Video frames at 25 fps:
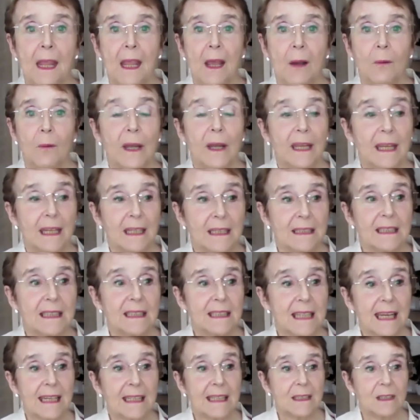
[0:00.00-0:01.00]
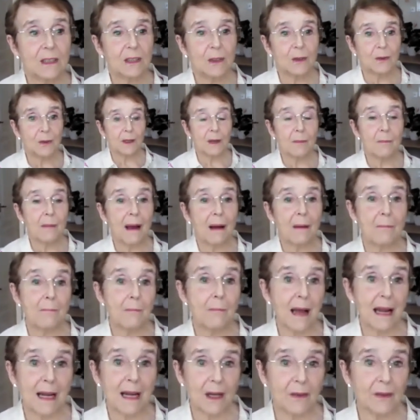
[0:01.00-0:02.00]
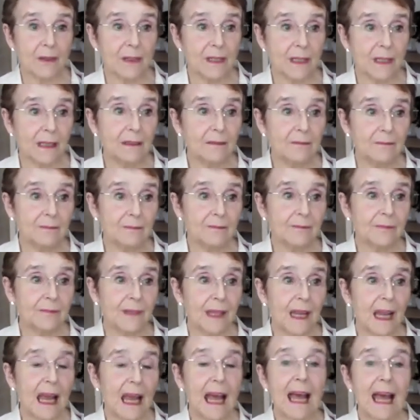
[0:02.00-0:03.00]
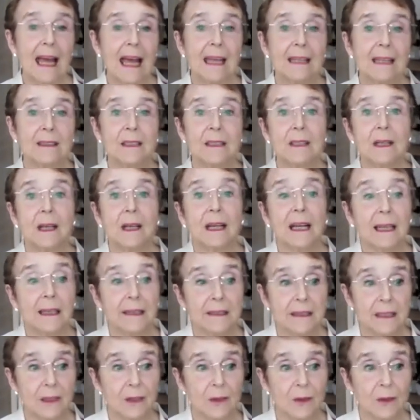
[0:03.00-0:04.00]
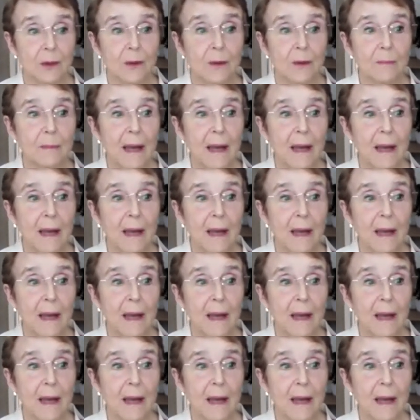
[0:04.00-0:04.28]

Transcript: We're here today to talk about malodor and clinisorb